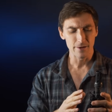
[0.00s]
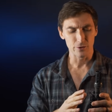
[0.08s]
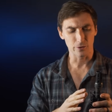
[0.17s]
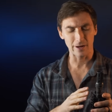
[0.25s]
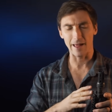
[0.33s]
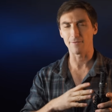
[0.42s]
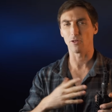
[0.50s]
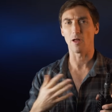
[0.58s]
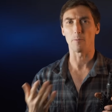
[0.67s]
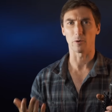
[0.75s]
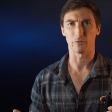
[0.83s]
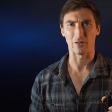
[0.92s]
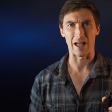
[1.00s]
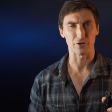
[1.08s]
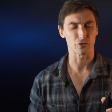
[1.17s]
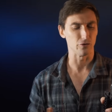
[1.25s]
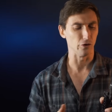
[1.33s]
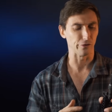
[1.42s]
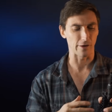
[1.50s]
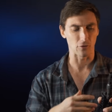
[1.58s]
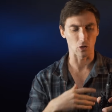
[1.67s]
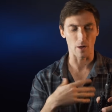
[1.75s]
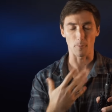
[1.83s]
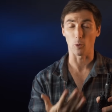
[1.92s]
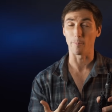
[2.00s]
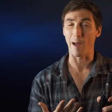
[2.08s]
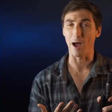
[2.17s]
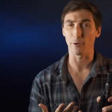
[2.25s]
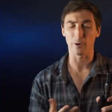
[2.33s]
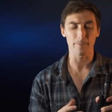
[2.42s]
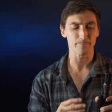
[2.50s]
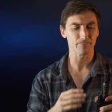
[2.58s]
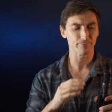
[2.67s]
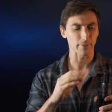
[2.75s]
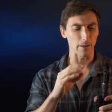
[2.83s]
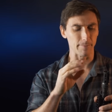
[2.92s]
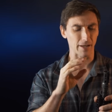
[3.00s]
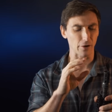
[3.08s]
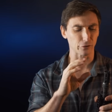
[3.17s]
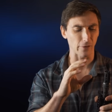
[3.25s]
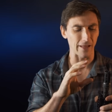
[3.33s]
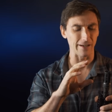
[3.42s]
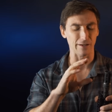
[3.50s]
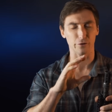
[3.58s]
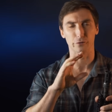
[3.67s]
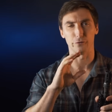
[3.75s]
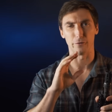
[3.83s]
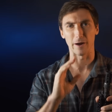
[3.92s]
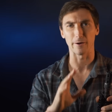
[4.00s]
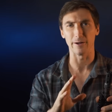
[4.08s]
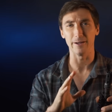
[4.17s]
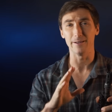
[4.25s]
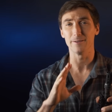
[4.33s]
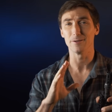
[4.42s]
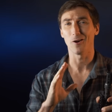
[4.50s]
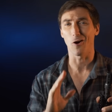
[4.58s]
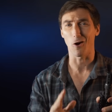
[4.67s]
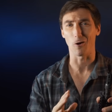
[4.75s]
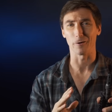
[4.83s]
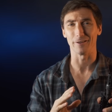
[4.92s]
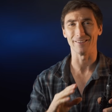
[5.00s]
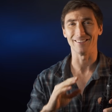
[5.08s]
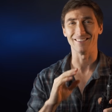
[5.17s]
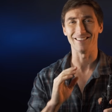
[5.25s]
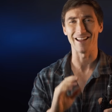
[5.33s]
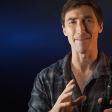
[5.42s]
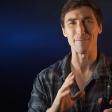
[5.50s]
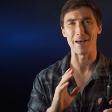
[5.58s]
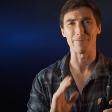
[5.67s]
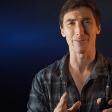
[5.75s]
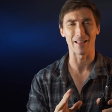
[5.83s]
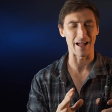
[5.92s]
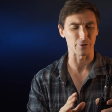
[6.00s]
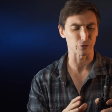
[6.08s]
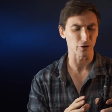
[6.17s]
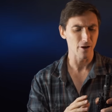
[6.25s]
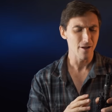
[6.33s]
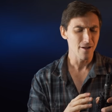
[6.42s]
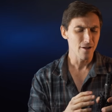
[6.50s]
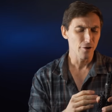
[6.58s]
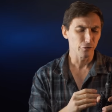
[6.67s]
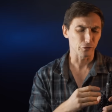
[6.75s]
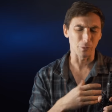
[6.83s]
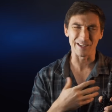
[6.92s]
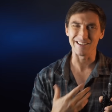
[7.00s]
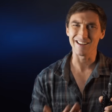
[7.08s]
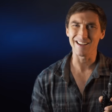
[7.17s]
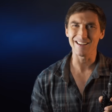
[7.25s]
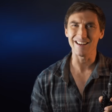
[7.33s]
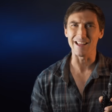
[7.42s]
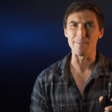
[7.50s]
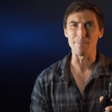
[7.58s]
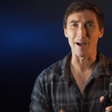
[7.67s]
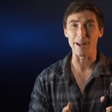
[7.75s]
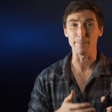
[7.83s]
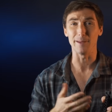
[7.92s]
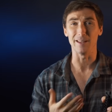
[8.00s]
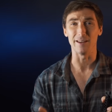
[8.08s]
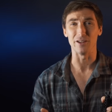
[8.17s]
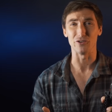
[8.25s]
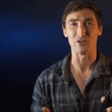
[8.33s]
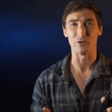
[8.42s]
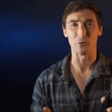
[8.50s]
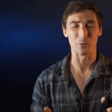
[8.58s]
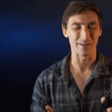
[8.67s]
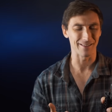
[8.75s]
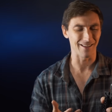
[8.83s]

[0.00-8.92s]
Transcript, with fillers: you're gonna have a lot more flash. You just have a lot more powder, and because of that, it is very hard to tame that flash. So at night, it might be an issue